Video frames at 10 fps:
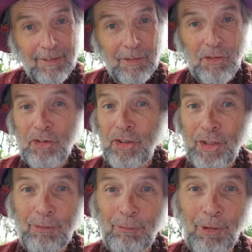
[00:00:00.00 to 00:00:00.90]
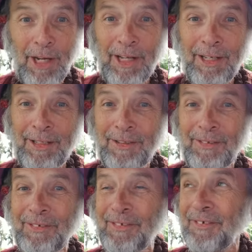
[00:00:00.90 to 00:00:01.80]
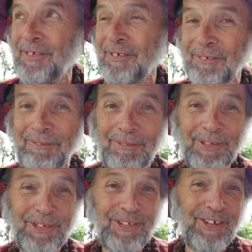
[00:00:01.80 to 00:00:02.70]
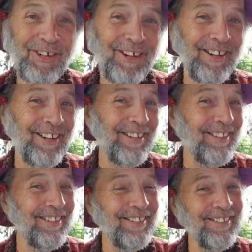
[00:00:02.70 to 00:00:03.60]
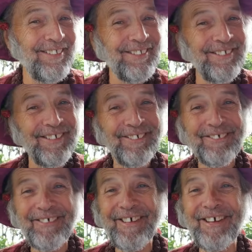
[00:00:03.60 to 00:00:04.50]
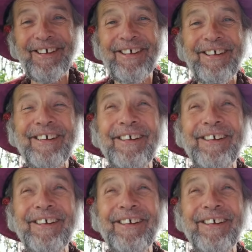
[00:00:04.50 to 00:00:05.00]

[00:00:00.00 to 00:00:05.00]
She reigns with joy. She's like, rain.